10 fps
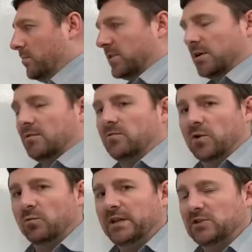But they're
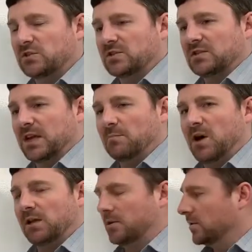really just the same
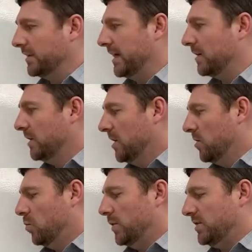molecule. Now,
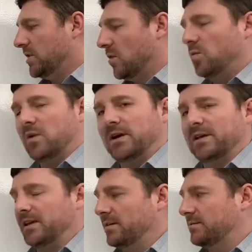we don't want to
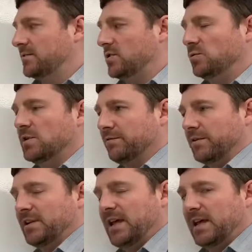give 2
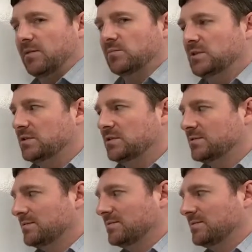different names